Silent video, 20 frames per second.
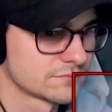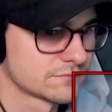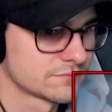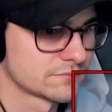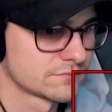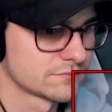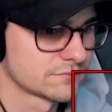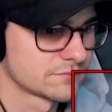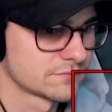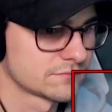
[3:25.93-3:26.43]

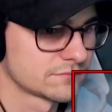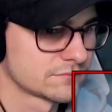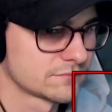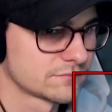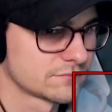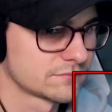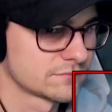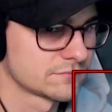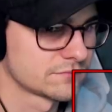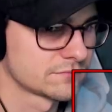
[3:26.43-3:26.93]

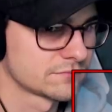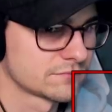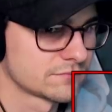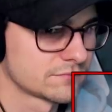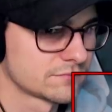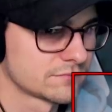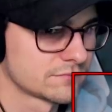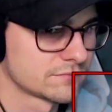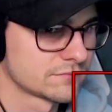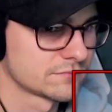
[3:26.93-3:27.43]

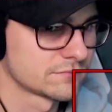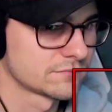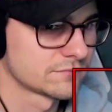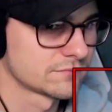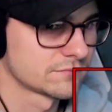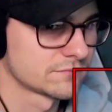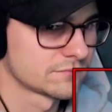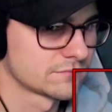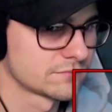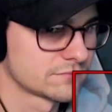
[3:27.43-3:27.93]

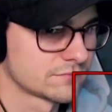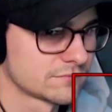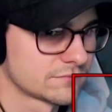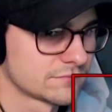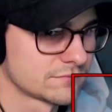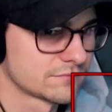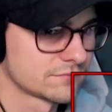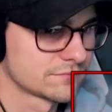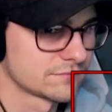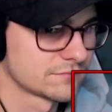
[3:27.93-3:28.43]

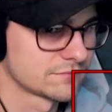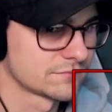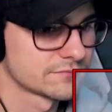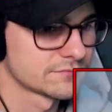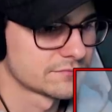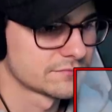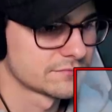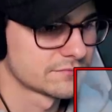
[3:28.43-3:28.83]
The person shown says nothing.